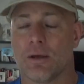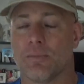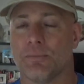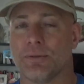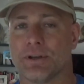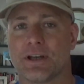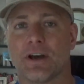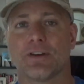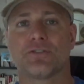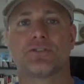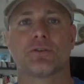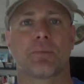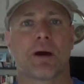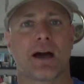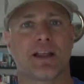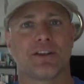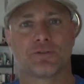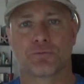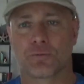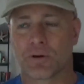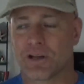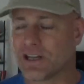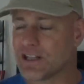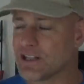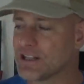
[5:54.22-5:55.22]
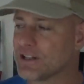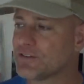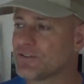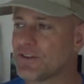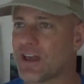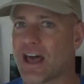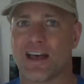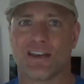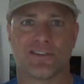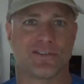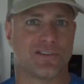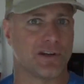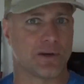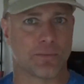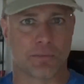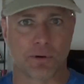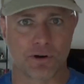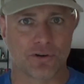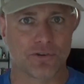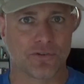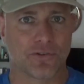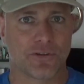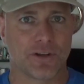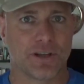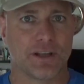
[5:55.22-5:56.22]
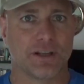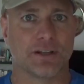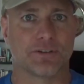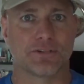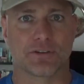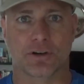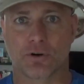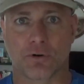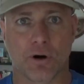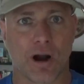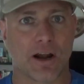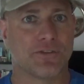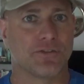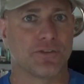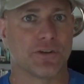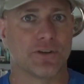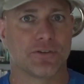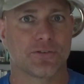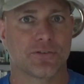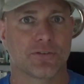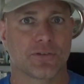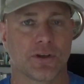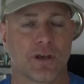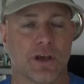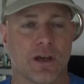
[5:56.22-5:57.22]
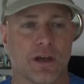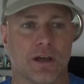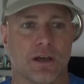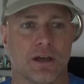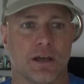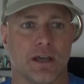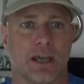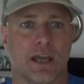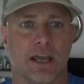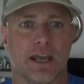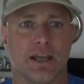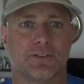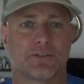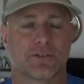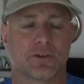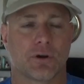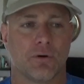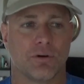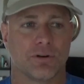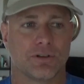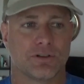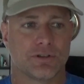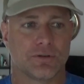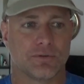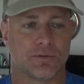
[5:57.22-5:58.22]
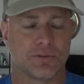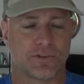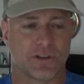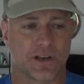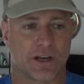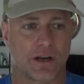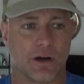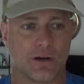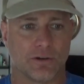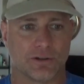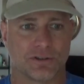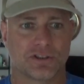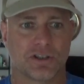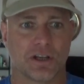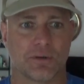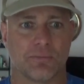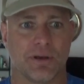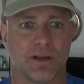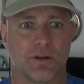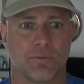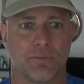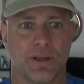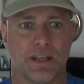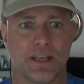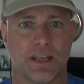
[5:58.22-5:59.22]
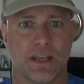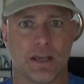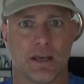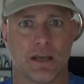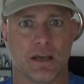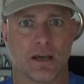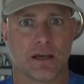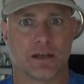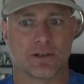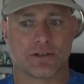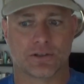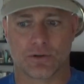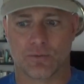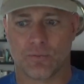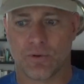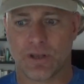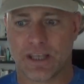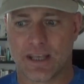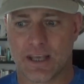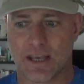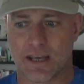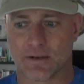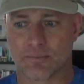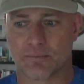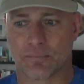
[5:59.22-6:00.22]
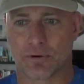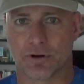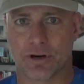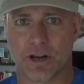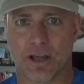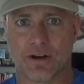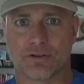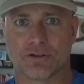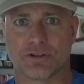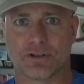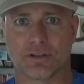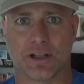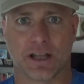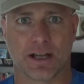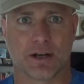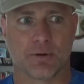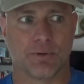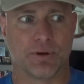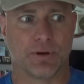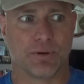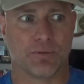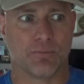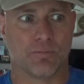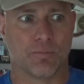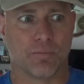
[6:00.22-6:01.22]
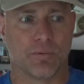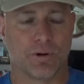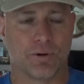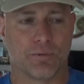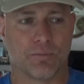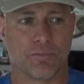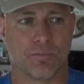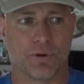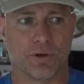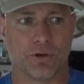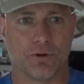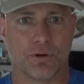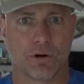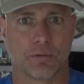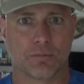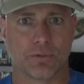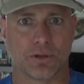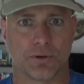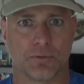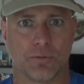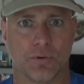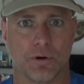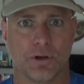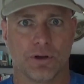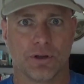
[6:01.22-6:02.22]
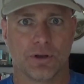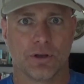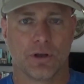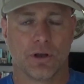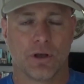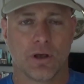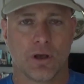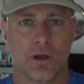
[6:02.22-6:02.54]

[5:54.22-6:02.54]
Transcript: Because your body's reading this as an emergency, it's a crisis, it's like, oh shit, man, we can't burn energy like we normally would,